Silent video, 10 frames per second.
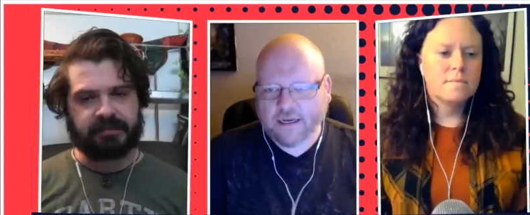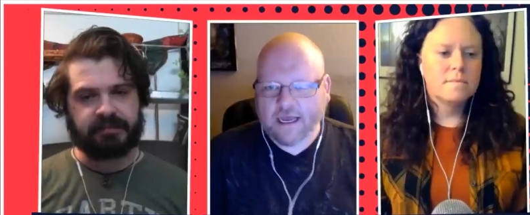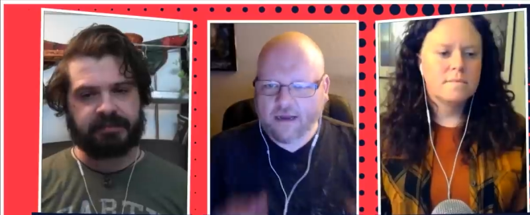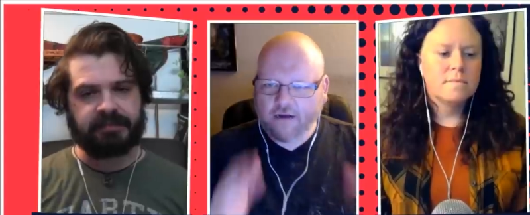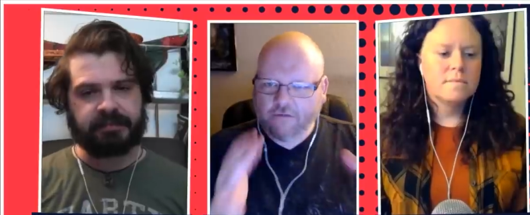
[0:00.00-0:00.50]
Speaker 1: to
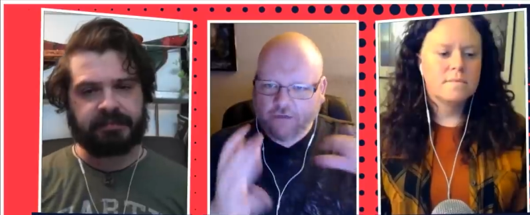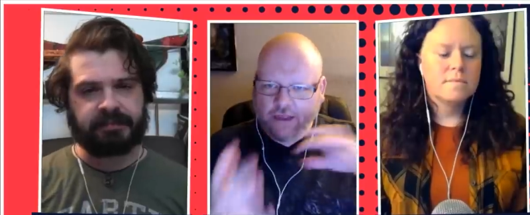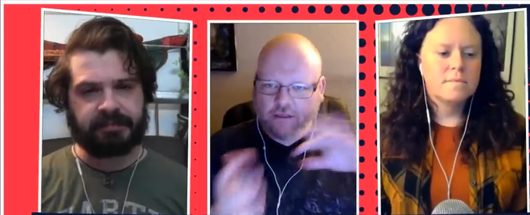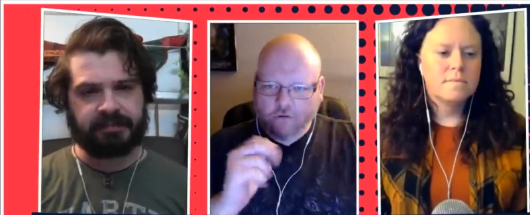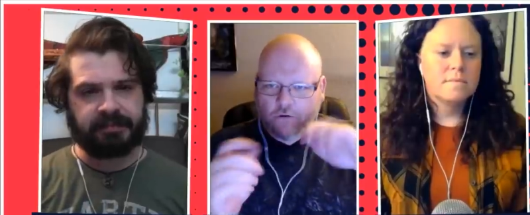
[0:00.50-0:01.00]
kind of
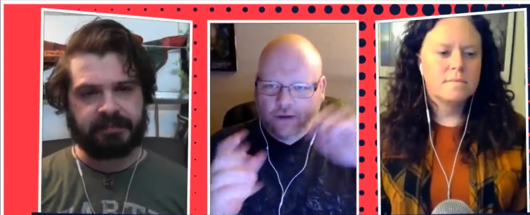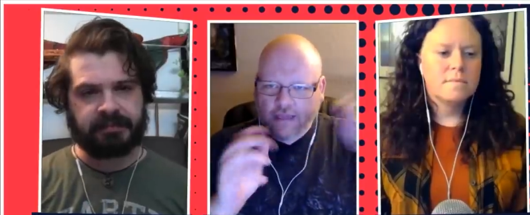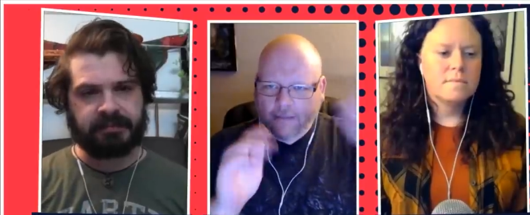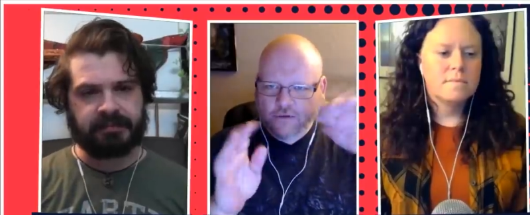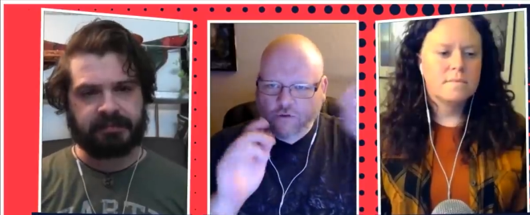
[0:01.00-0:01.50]
like
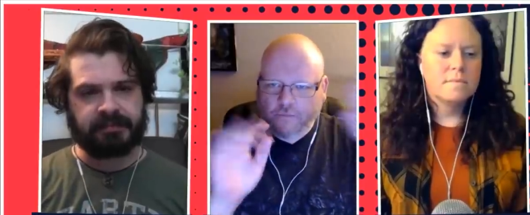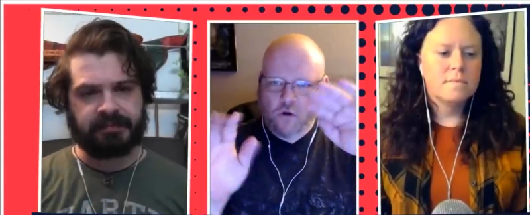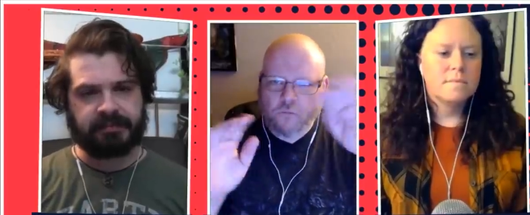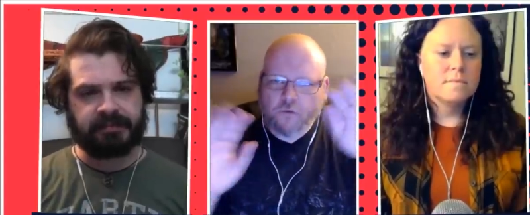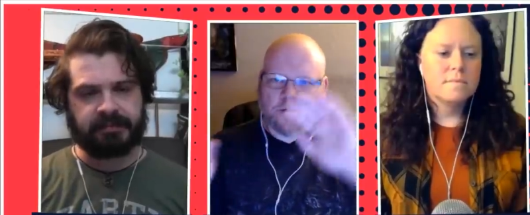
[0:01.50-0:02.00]
throw in that sort
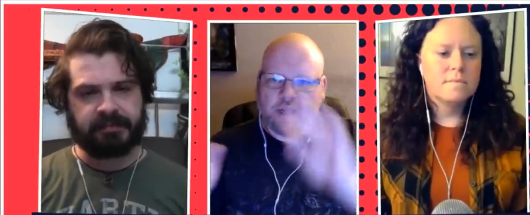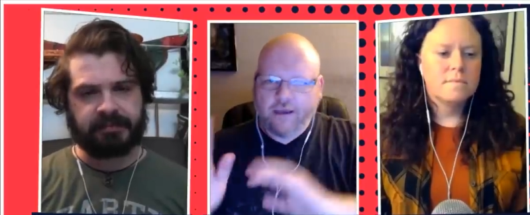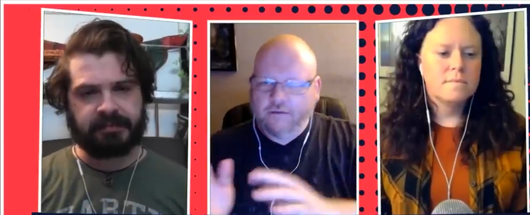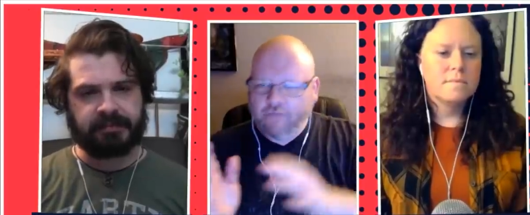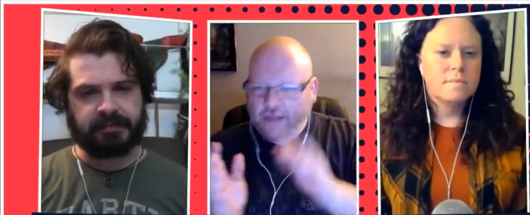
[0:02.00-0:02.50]
of
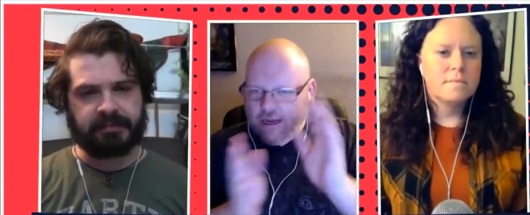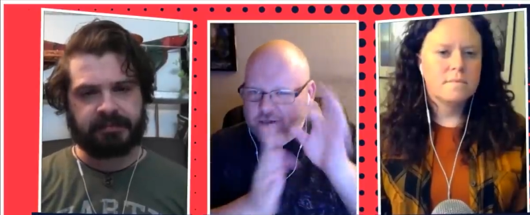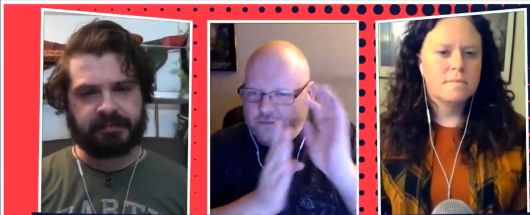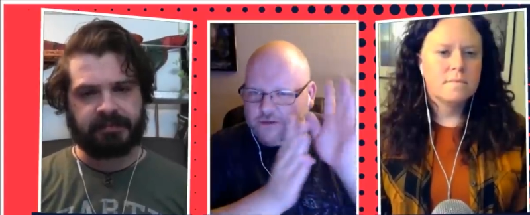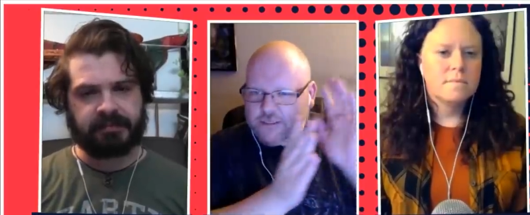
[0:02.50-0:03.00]
potpourri of like,
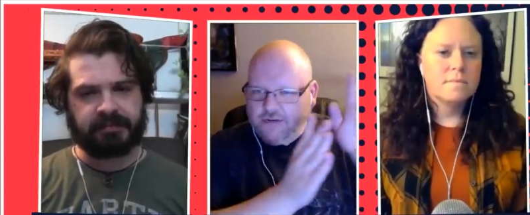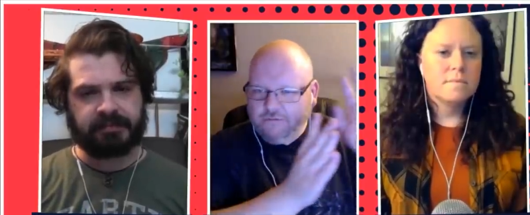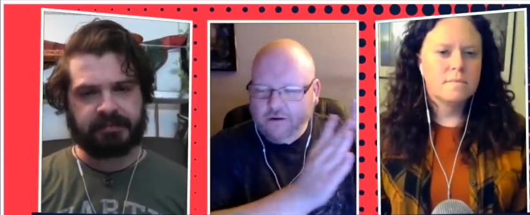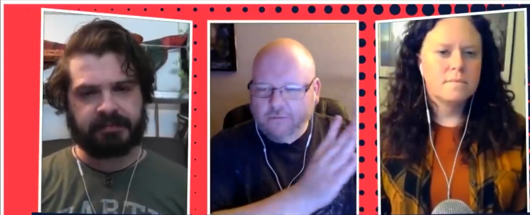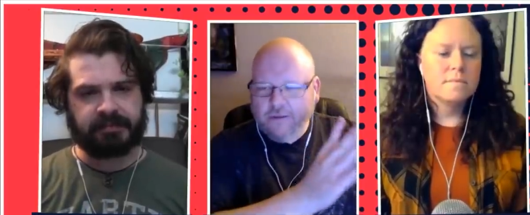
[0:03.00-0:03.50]
here's some good
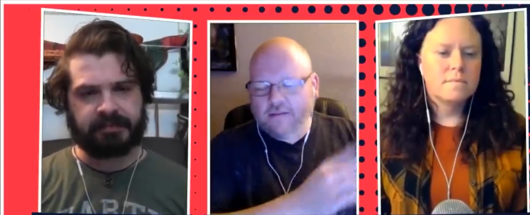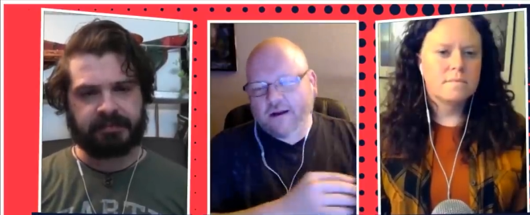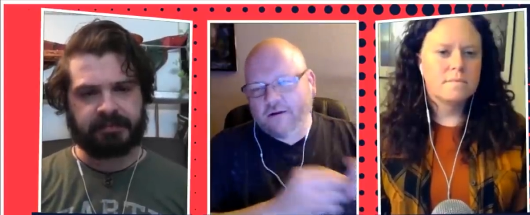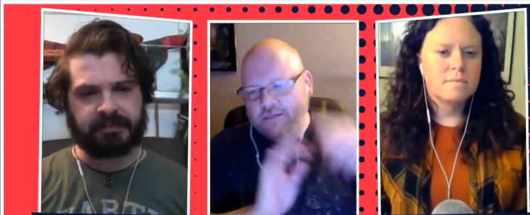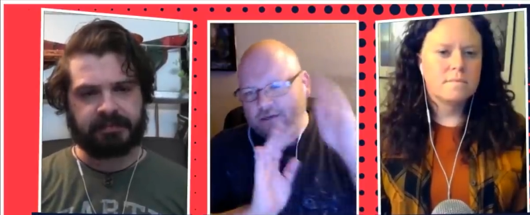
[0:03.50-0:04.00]
stuff that can be
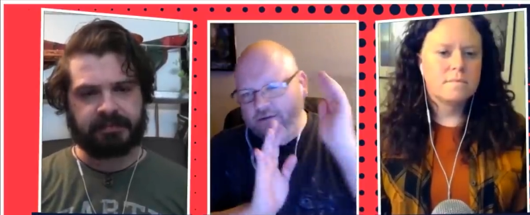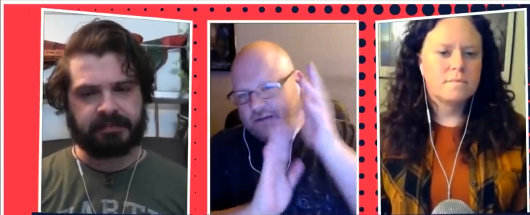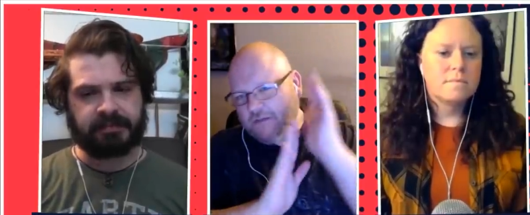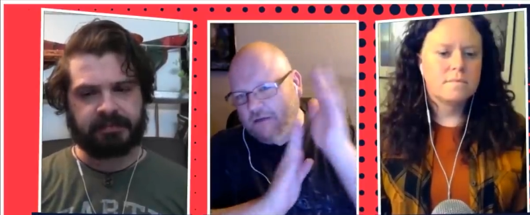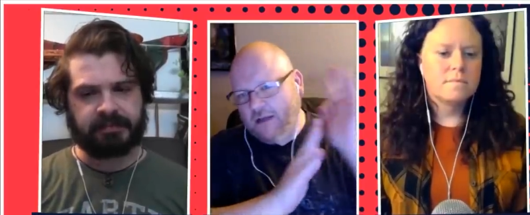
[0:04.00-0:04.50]
in Theros, and
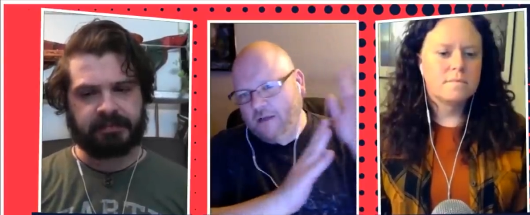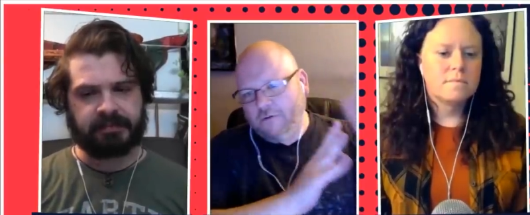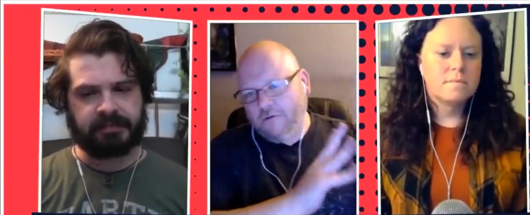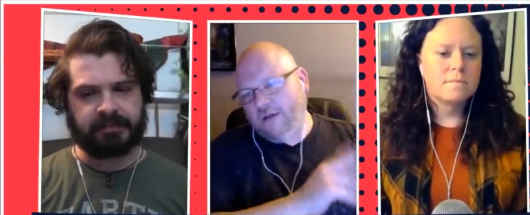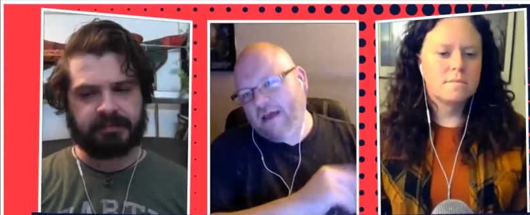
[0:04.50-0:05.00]
here's stuff that would
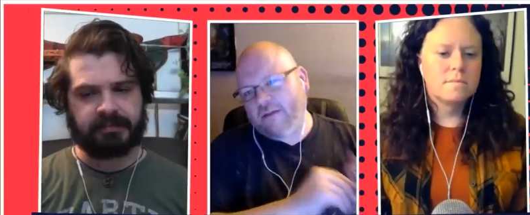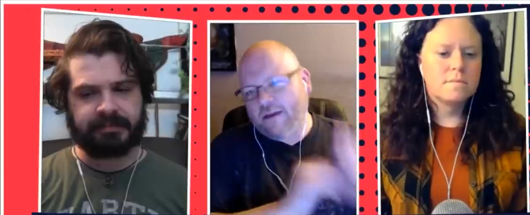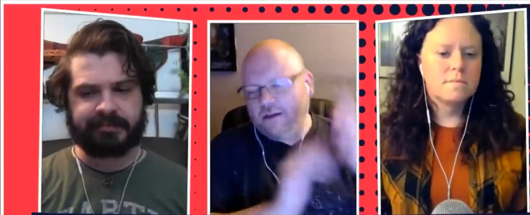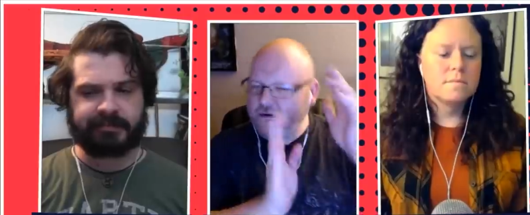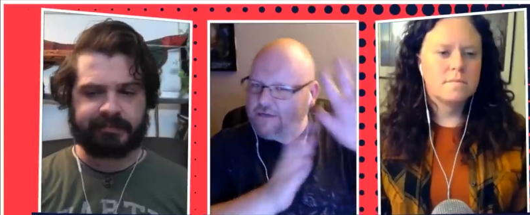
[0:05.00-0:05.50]
help you with
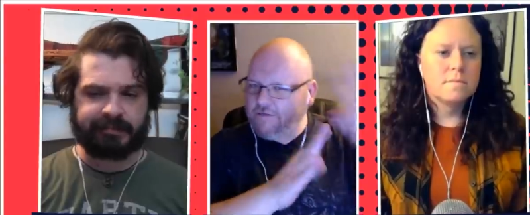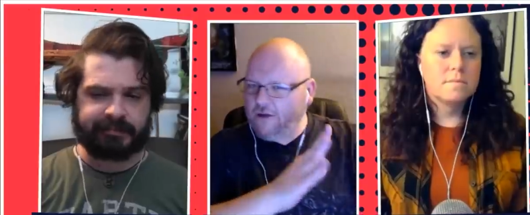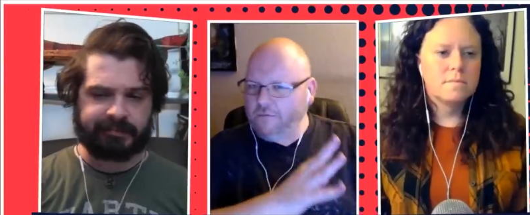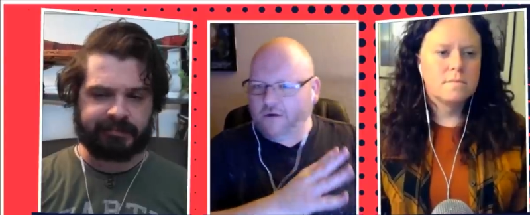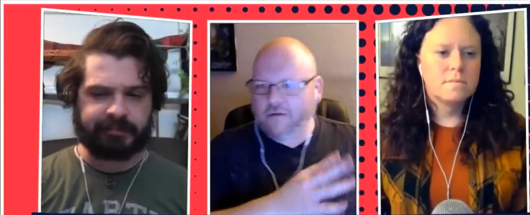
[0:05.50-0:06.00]
Ravnica, and here's stuff
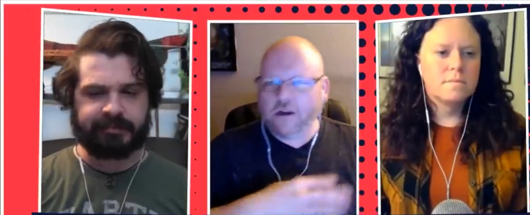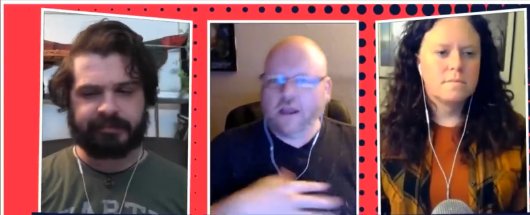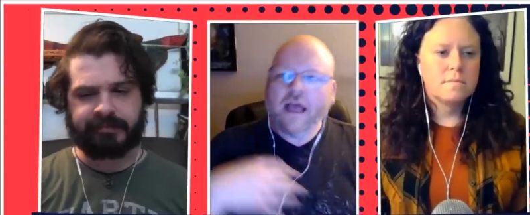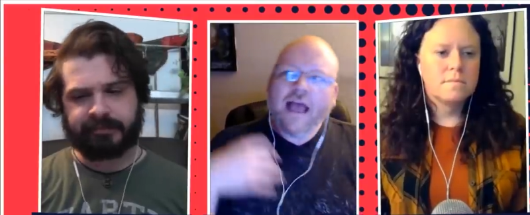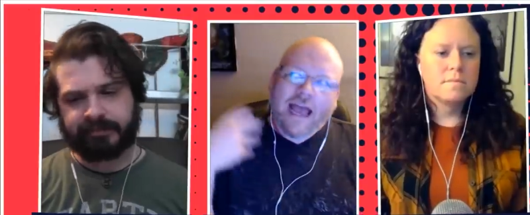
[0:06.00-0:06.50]
that help you wherever,
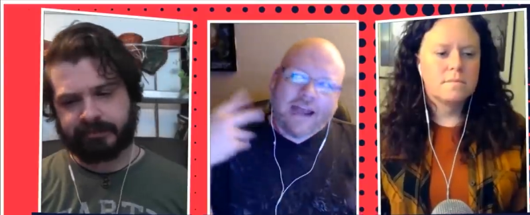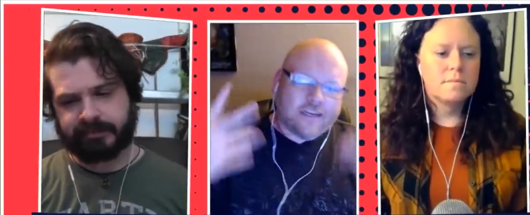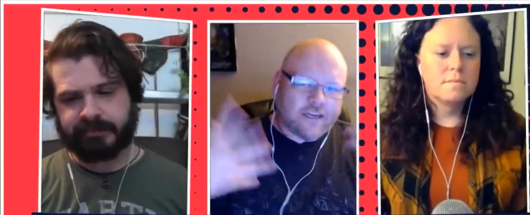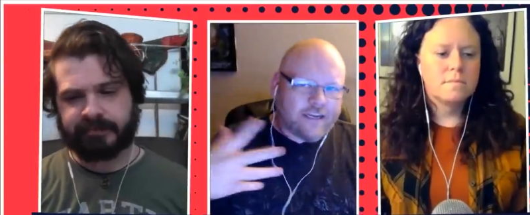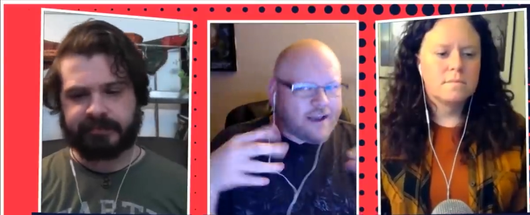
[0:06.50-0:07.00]

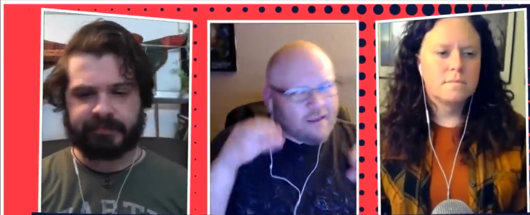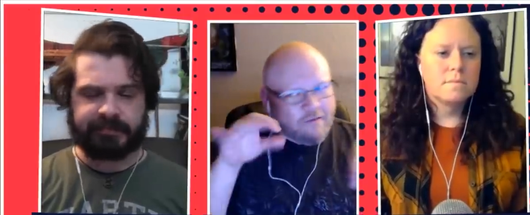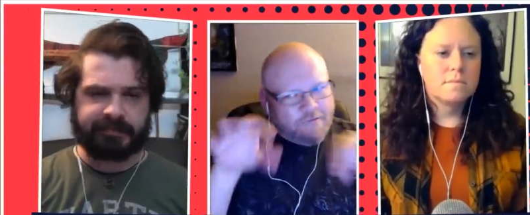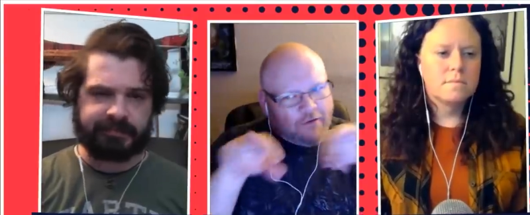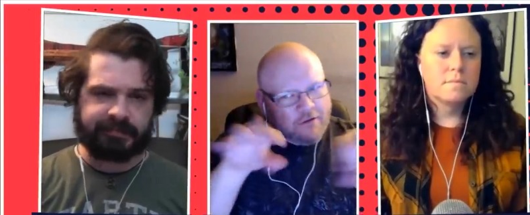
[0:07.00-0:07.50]
to kind of
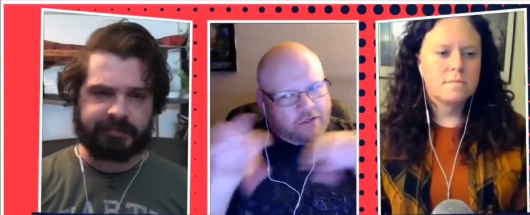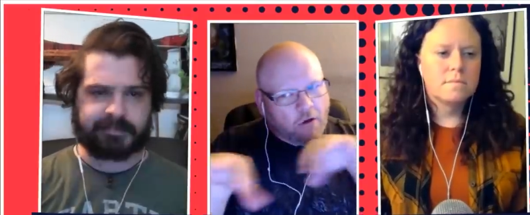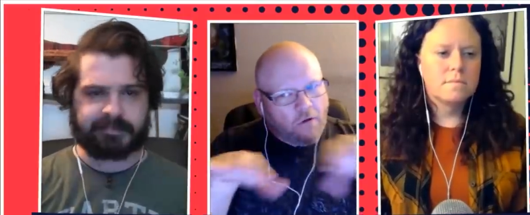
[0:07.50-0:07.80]
like fill those